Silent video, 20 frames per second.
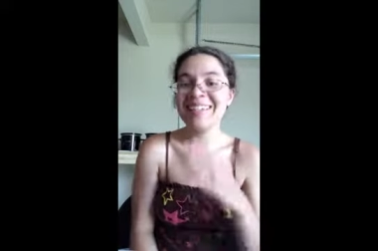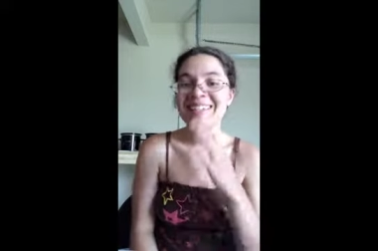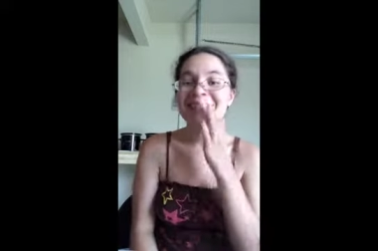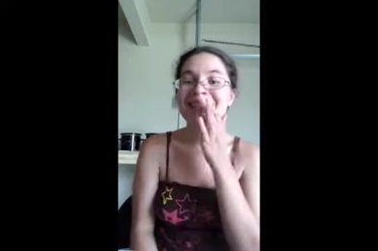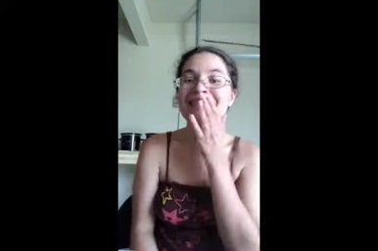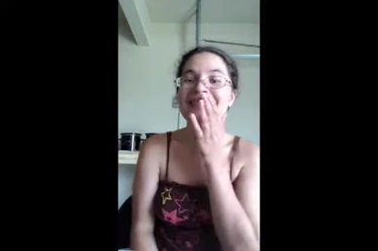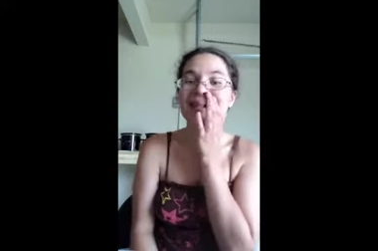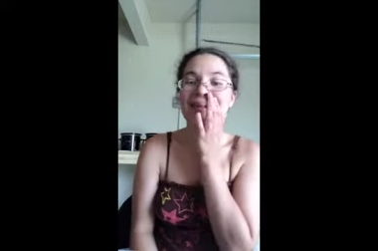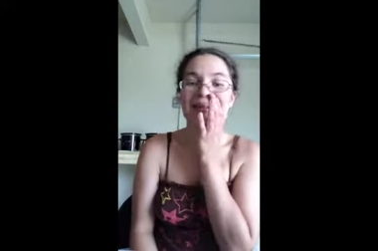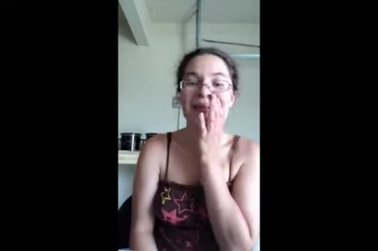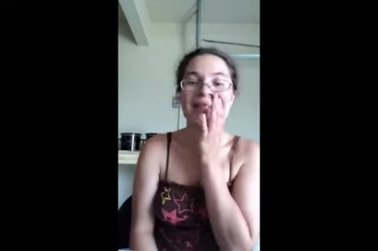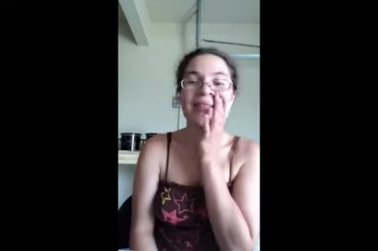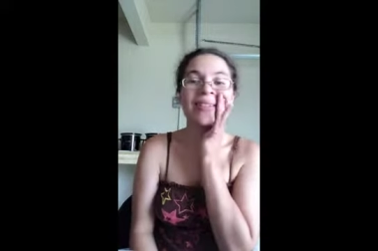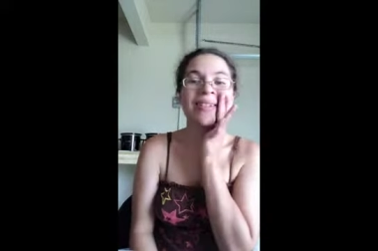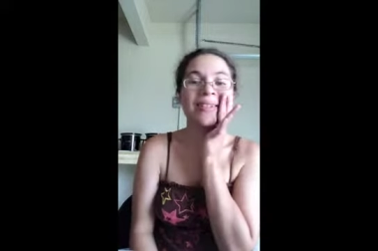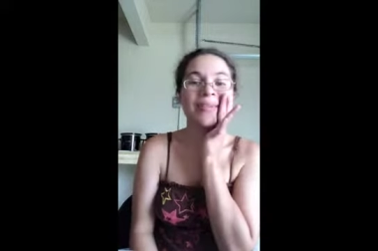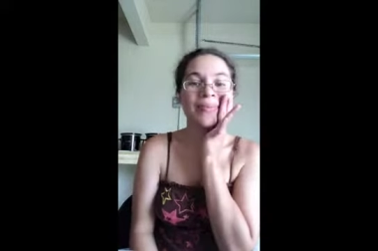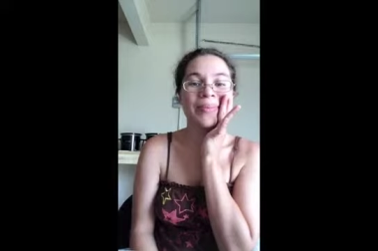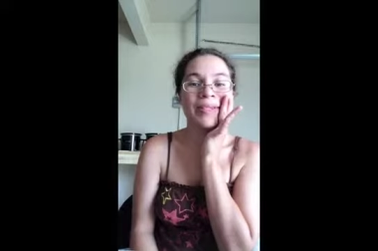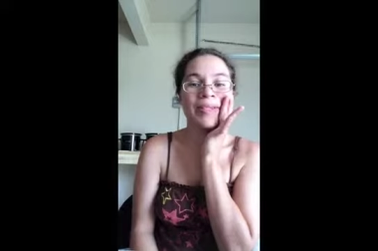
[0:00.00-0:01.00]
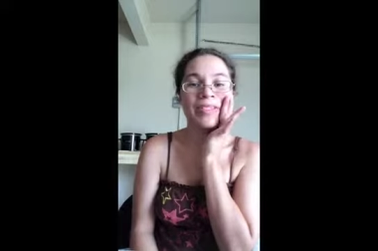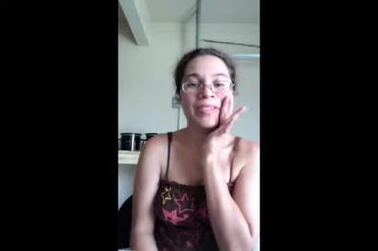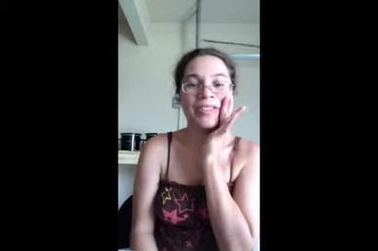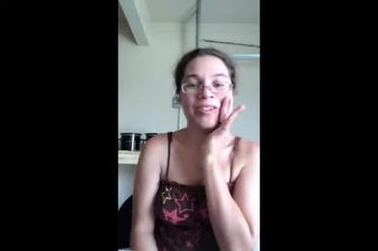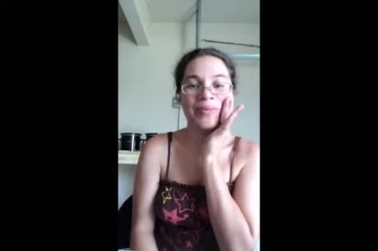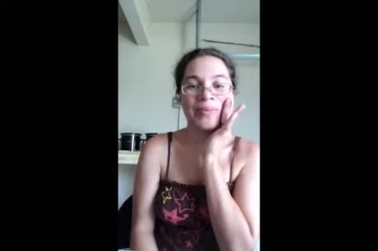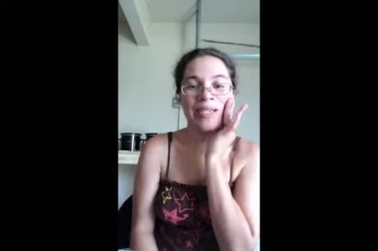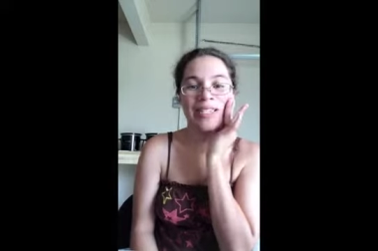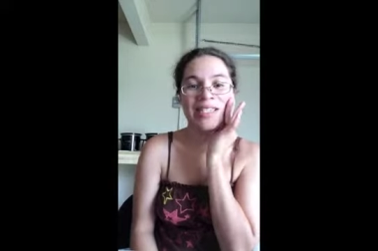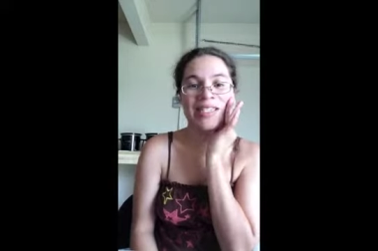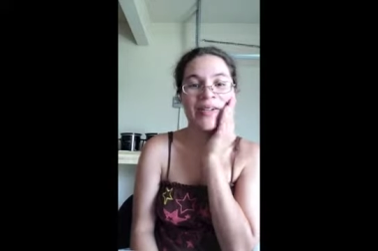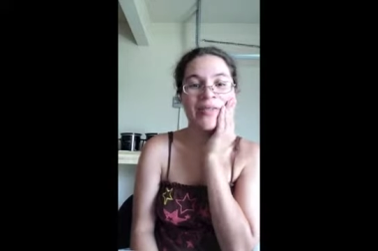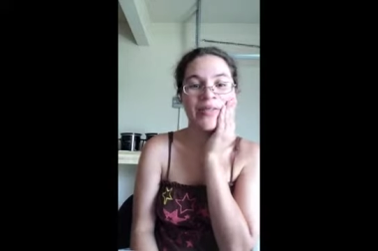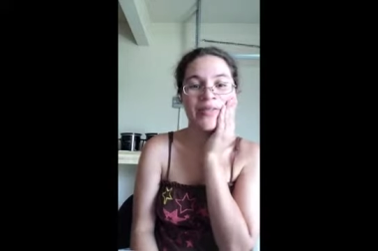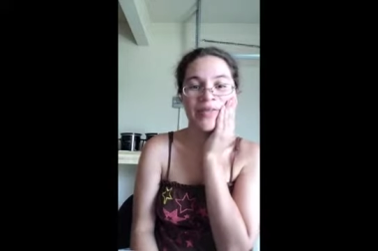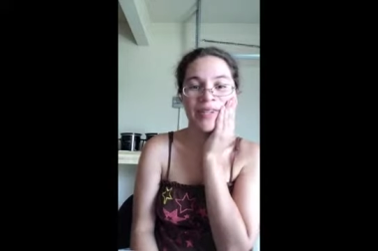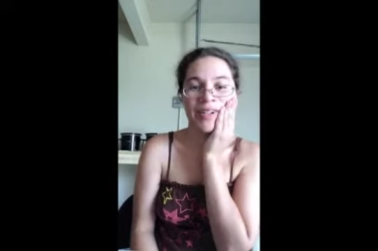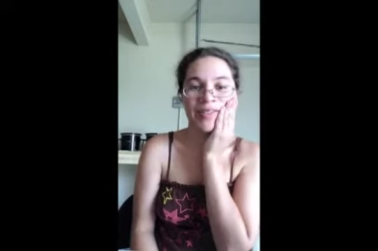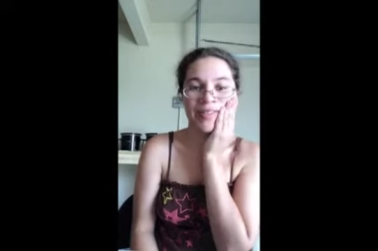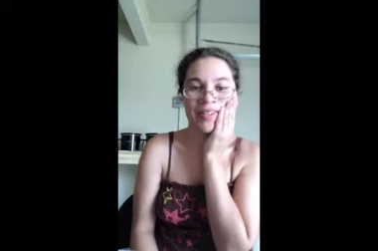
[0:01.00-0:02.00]
so I took a picture of myself in
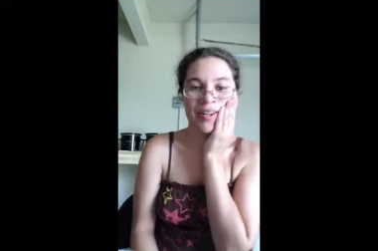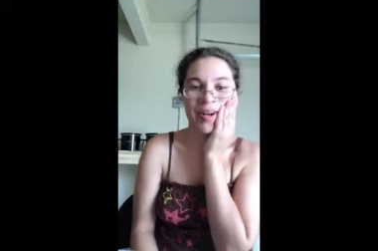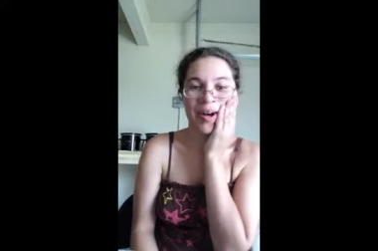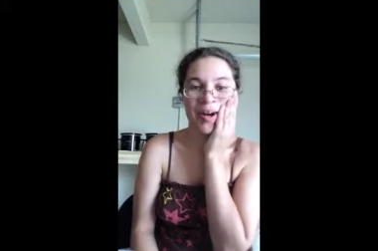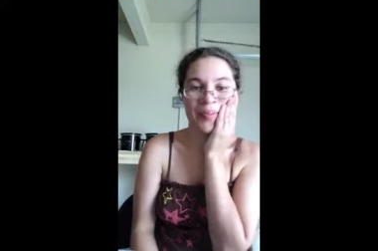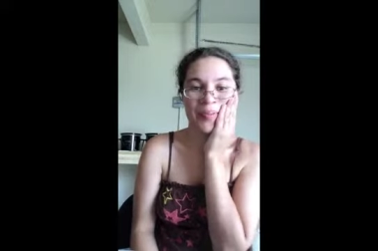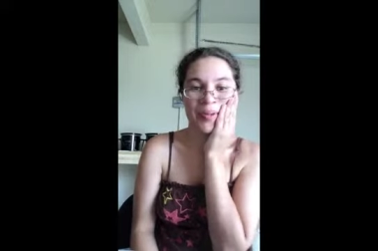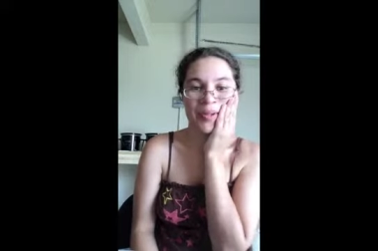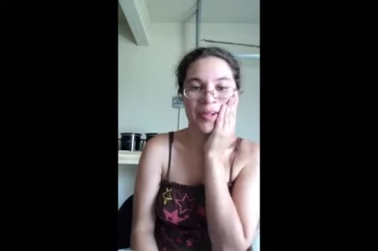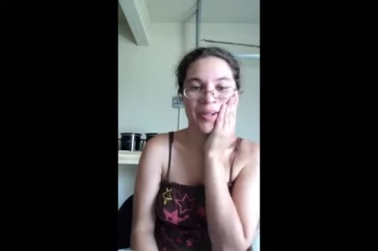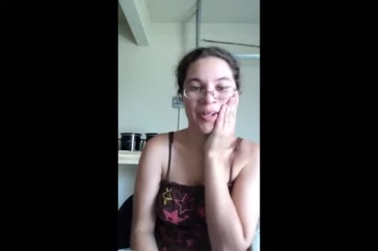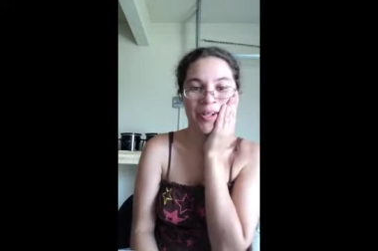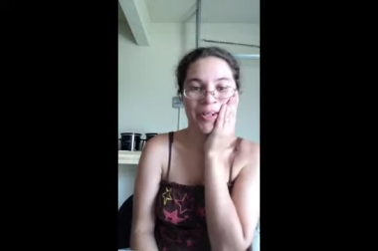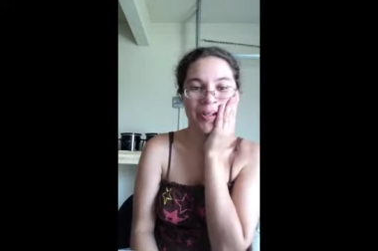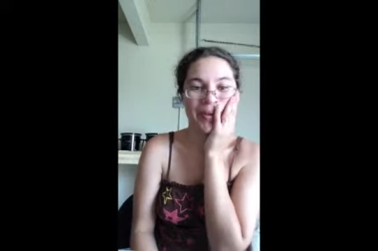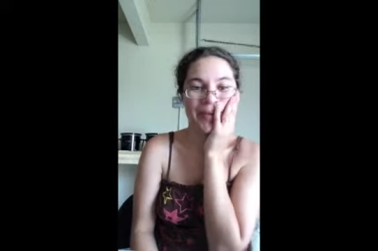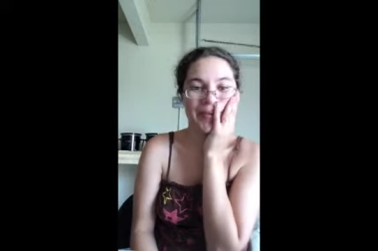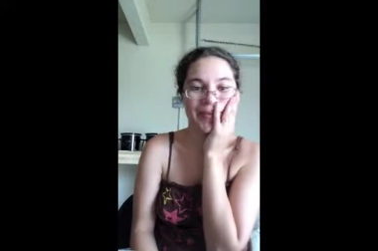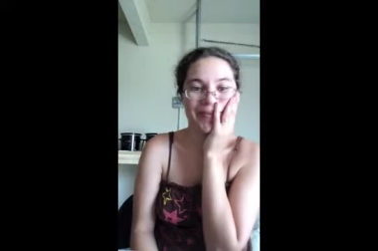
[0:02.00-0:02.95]
front of a cop car.